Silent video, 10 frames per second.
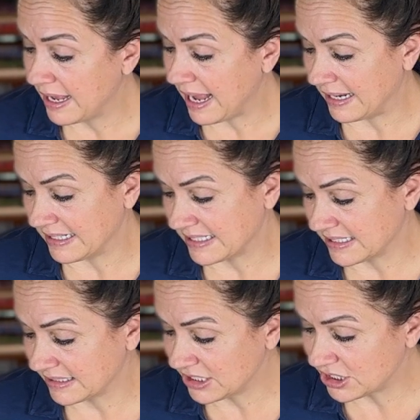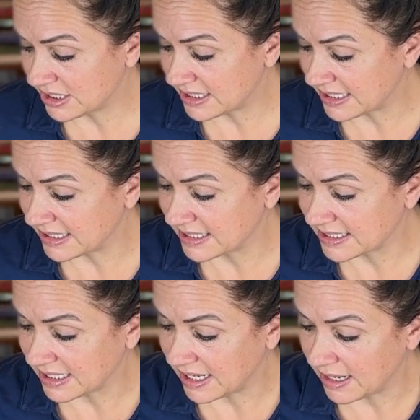and it's delicious.
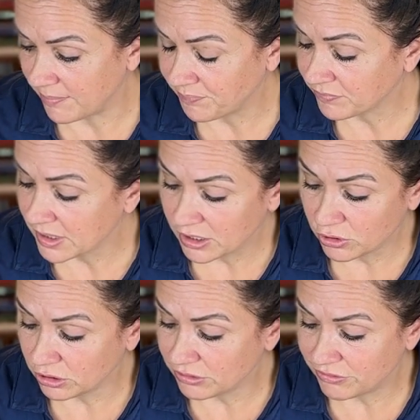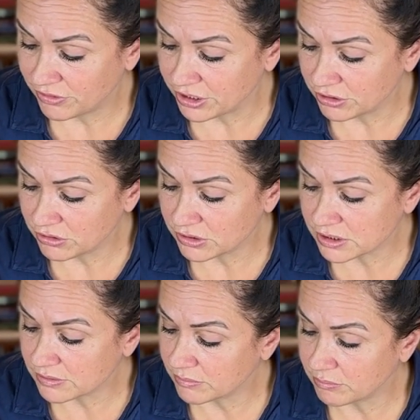It's uh, gluten-free
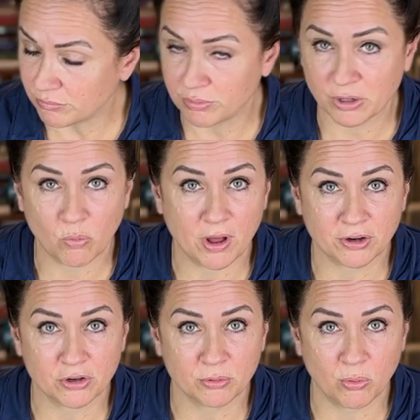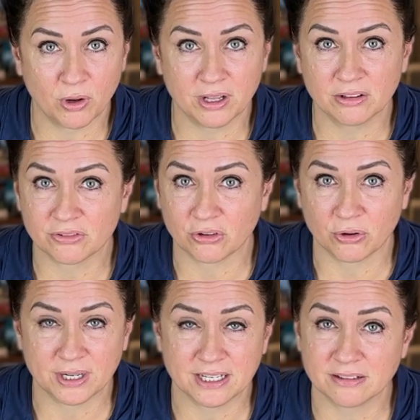noodles, bring water to a boil, throw
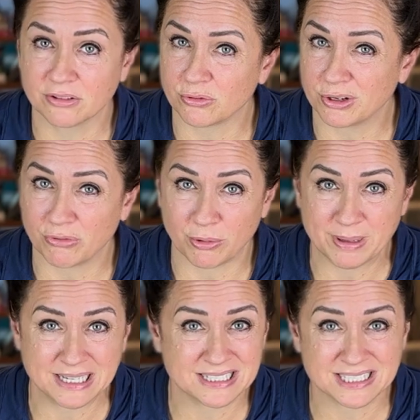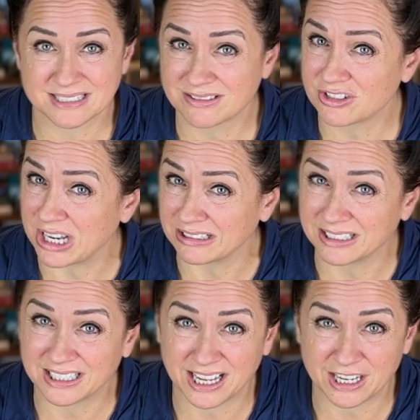it in, three to four minutes,
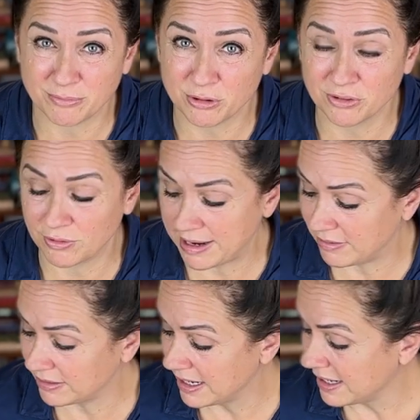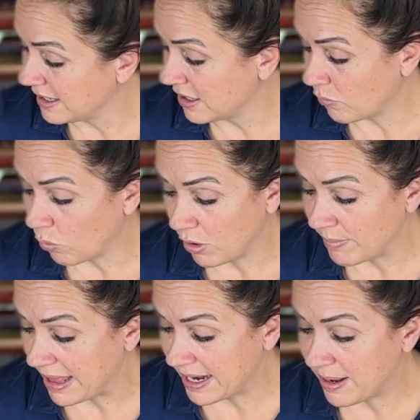gently kind of move it around, warm
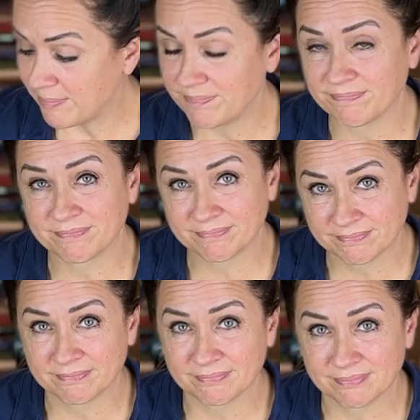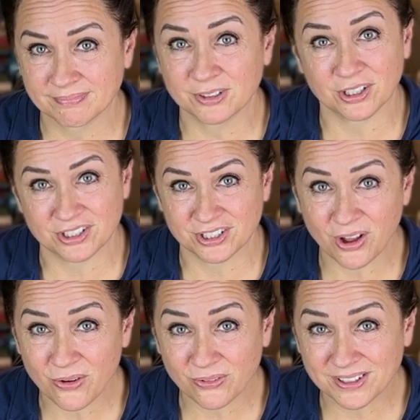that up, good to
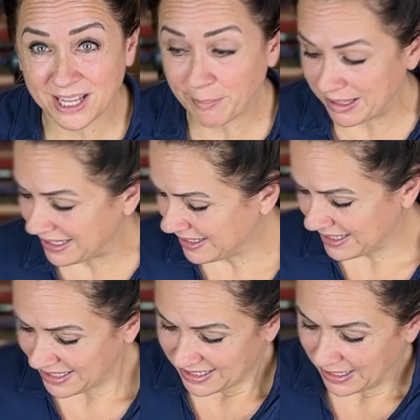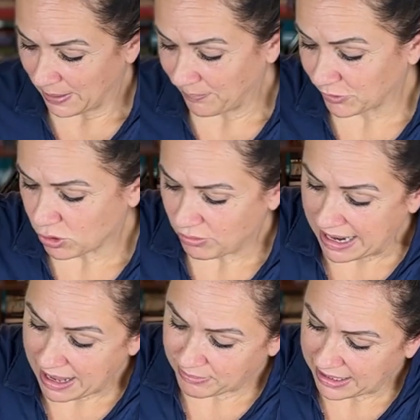go, yummy. Um,
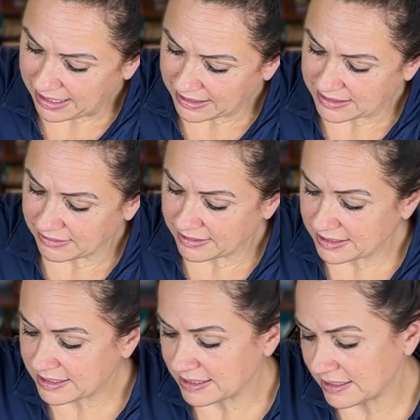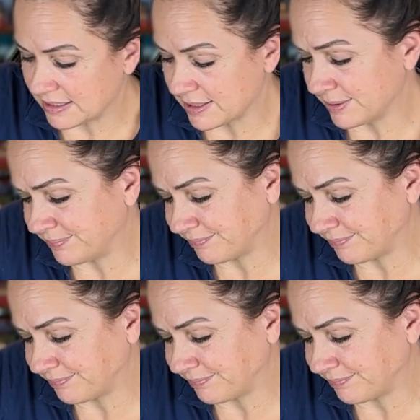crab cakes, now this is,